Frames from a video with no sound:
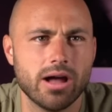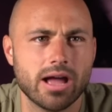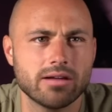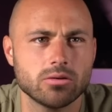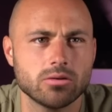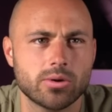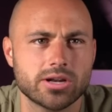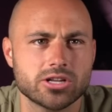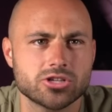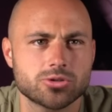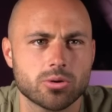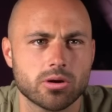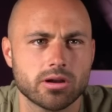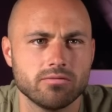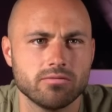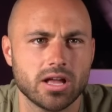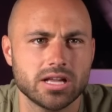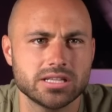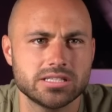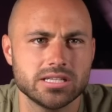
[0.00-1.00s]
Everyone is shorting
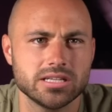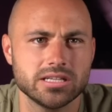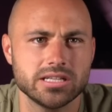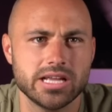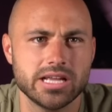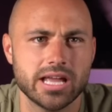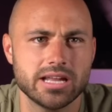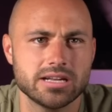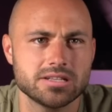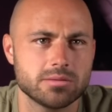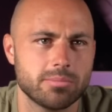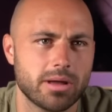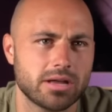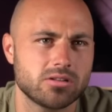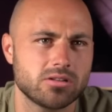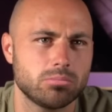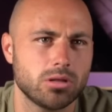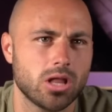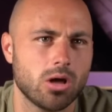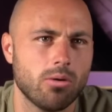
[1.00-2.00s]
volatility and it's about
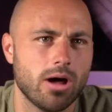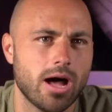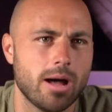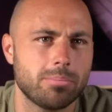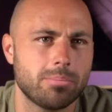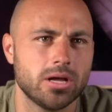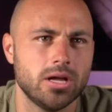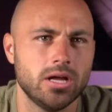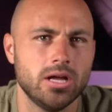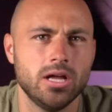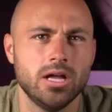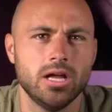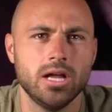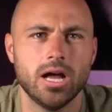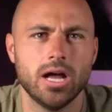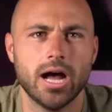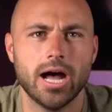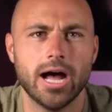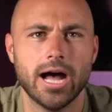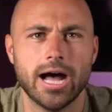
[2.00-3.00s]
to blow up.
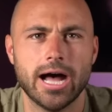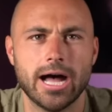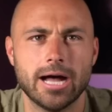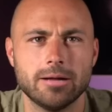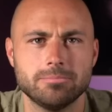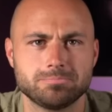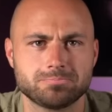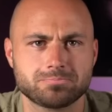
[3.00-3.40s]
So